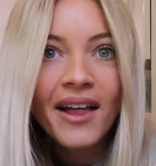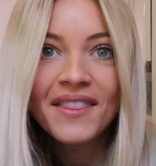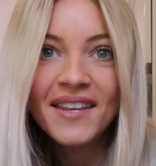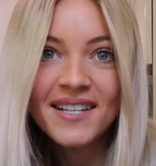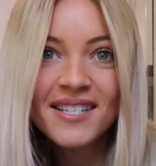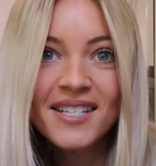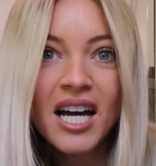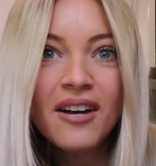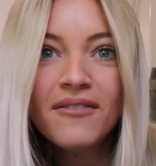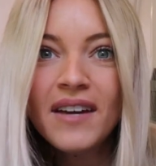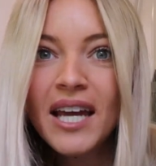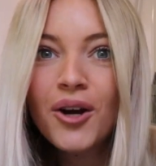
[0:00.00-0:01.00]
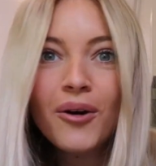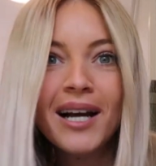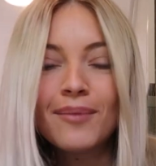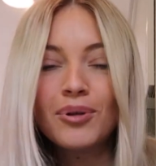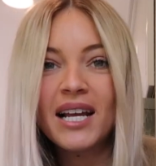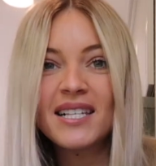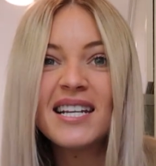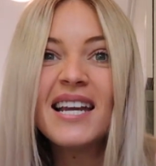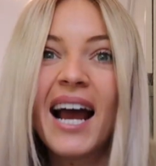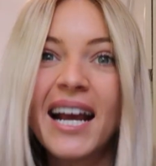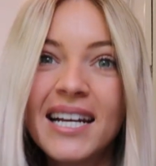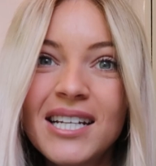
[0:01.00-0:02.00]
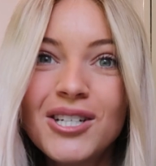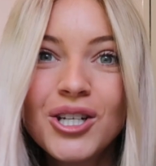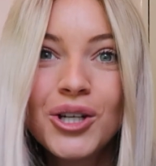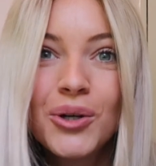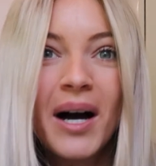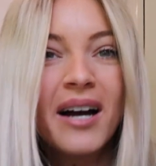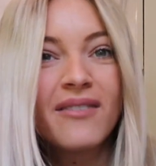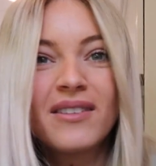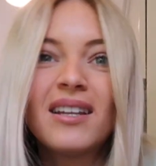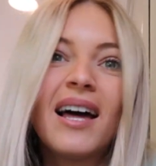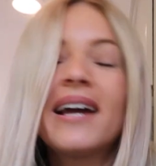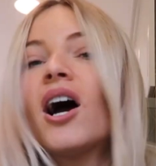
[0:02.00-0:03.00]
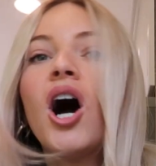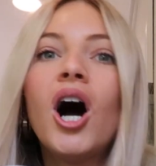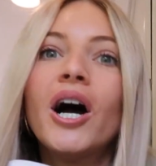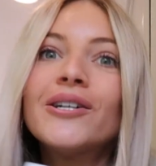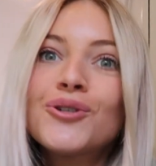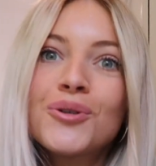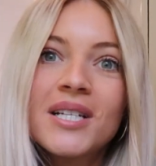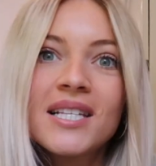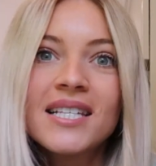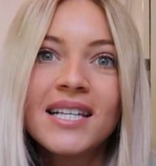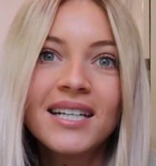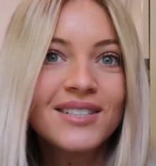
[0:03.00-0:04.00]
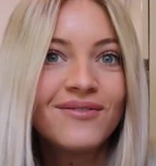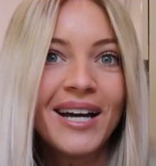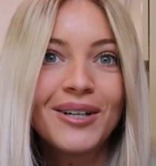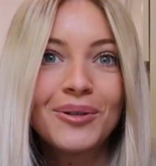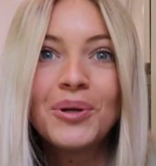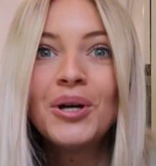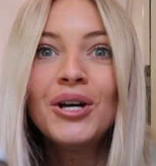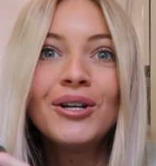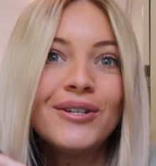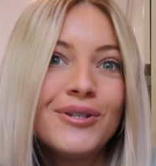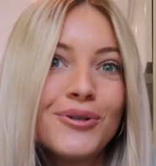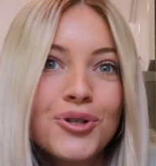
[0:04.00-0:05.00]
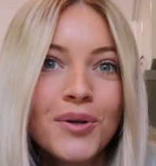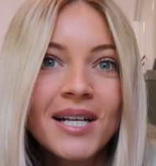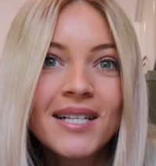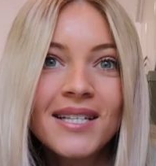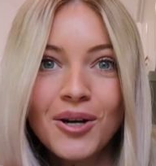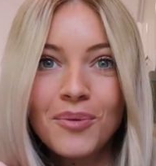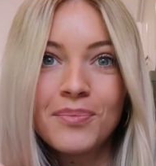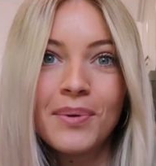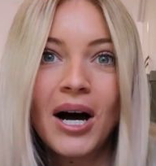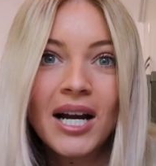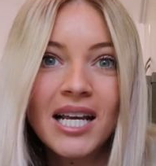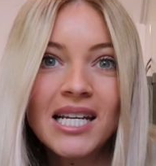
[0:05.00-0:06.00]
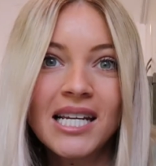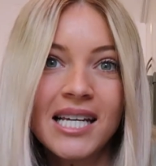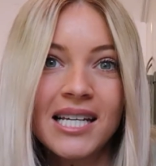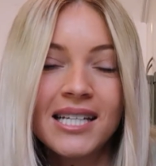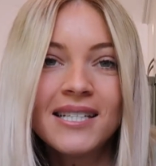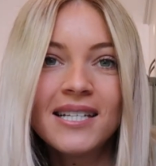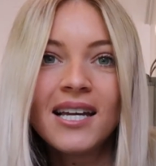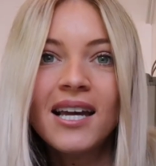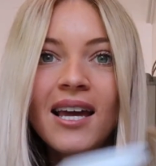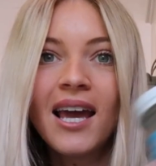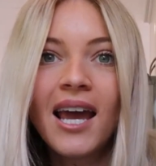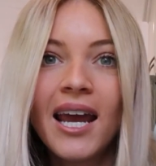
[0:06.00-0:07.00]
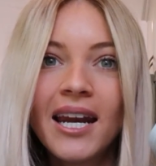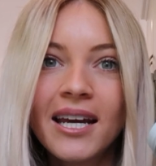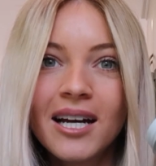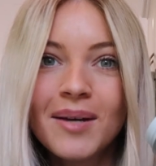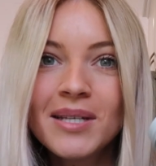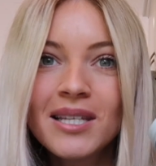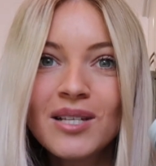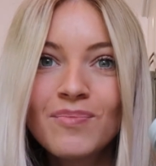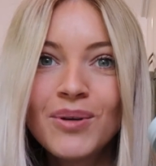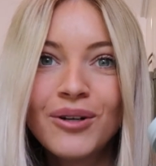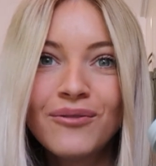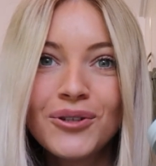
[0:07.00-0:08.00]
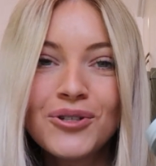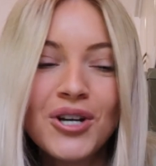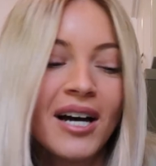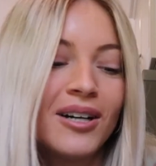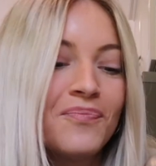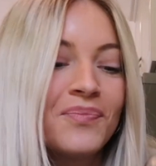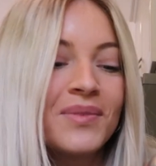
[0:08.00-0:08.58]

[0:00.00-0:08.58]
This stuff, incredible. It has 92 out of the like 106 vital nutrients that your body needs, and it comes in this beautiful gel.